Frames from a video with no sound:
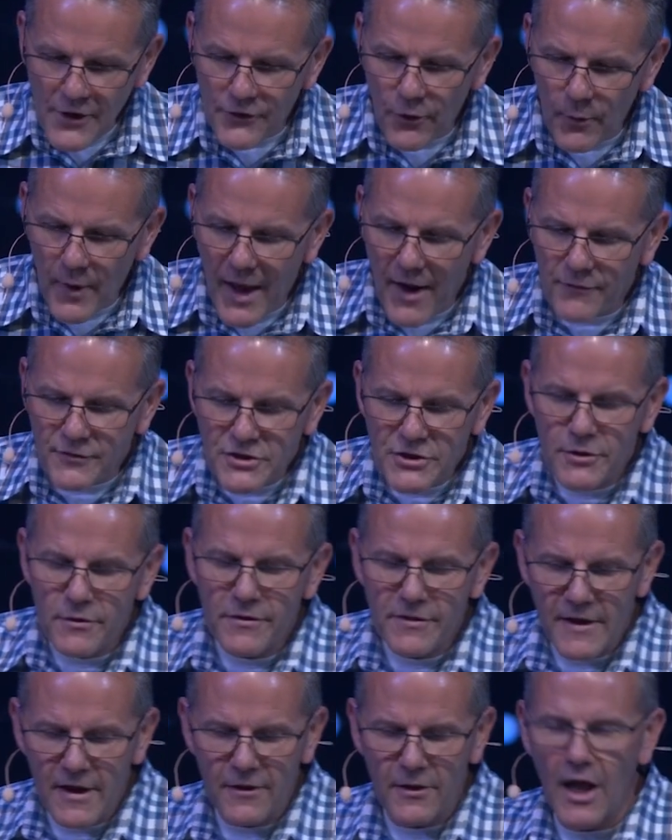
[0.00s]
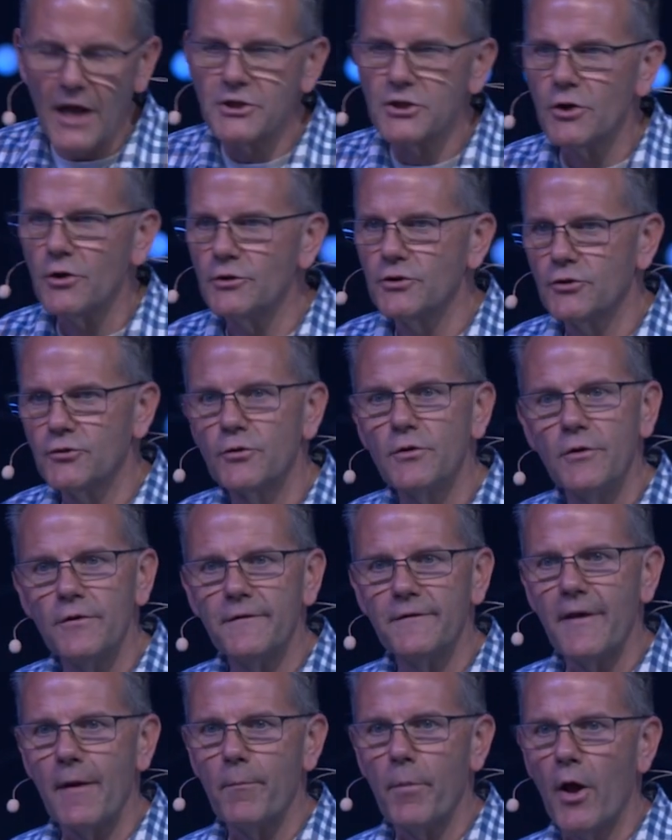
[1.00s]
So we have two theological
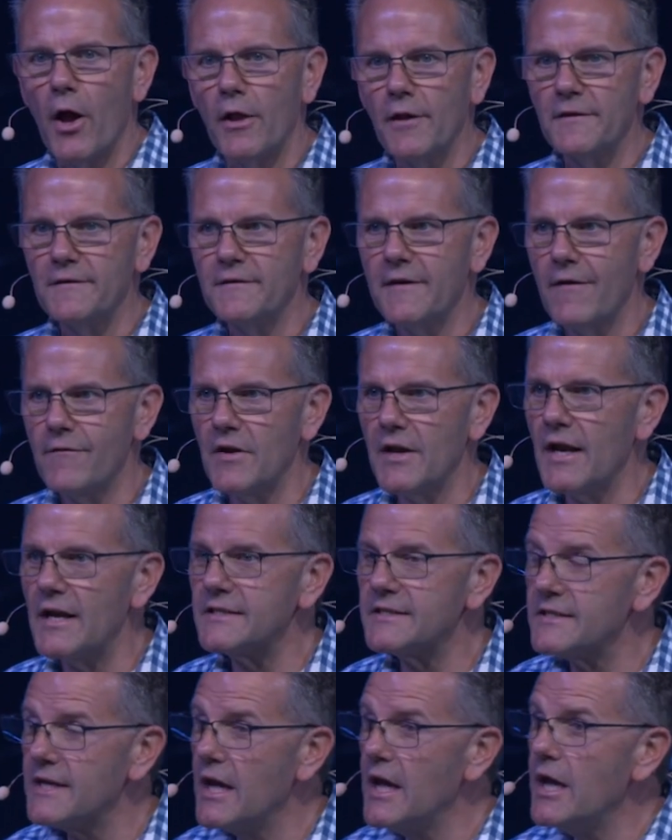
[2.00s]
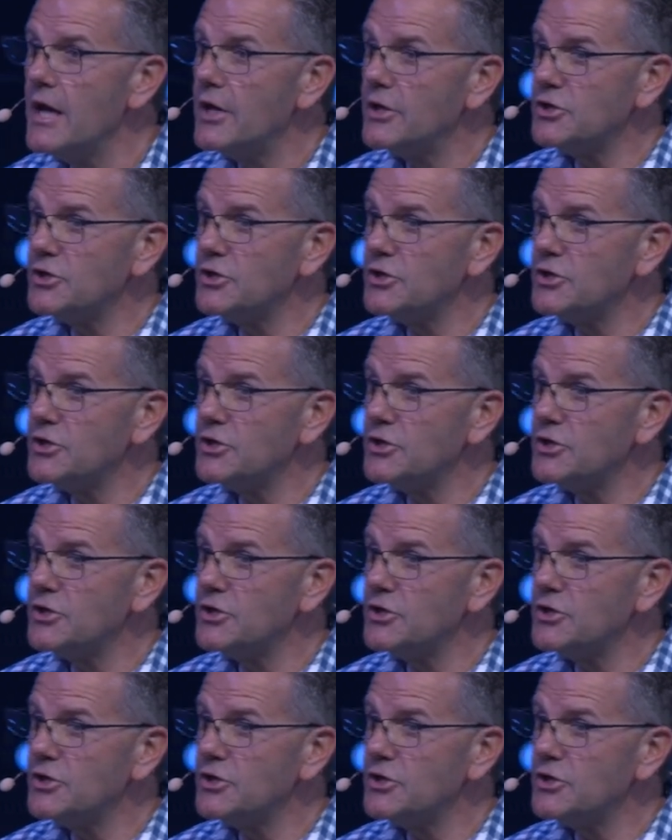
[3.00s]
truths that Paul has given us.